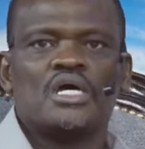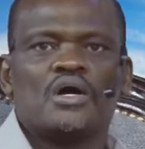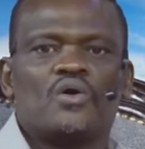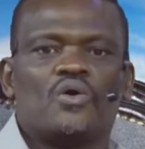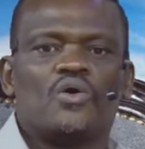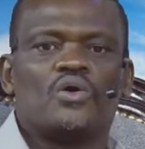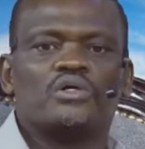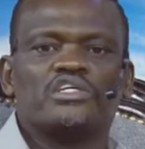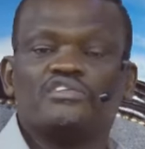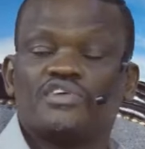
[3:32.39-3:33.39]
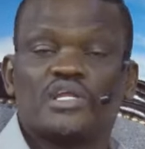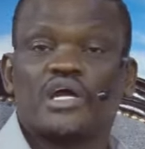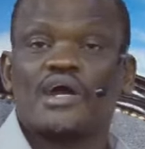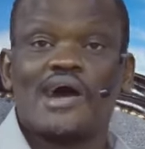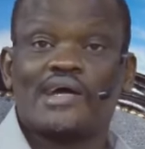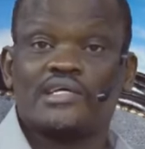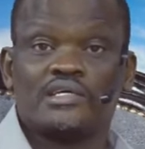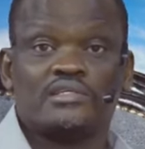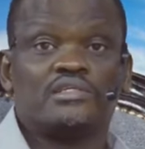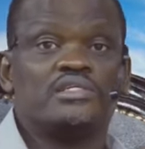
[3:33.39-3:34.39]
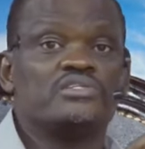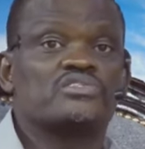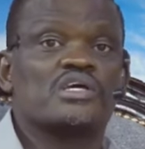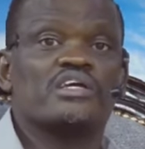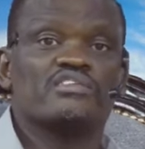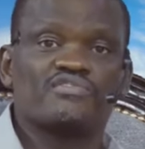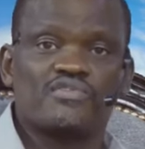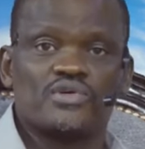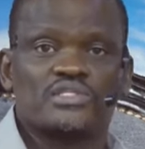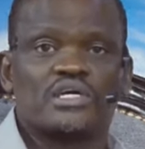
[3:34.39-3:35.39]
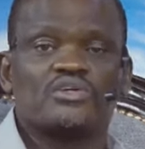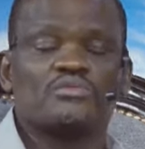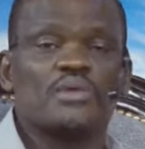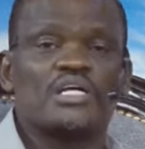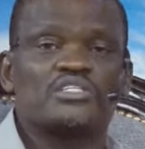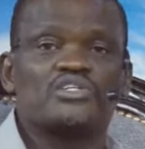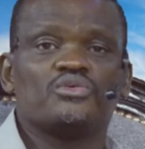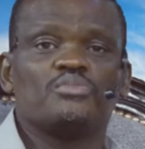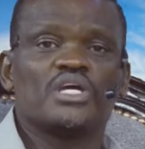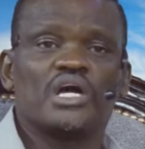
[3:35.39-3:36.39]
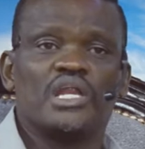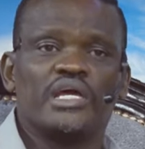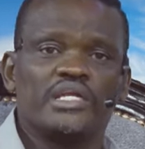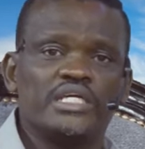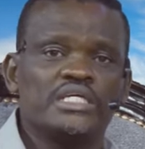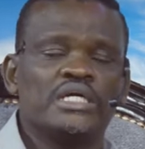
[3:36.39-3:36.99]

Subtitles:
Or even the guy is influenced. Can you imagine you being a lady,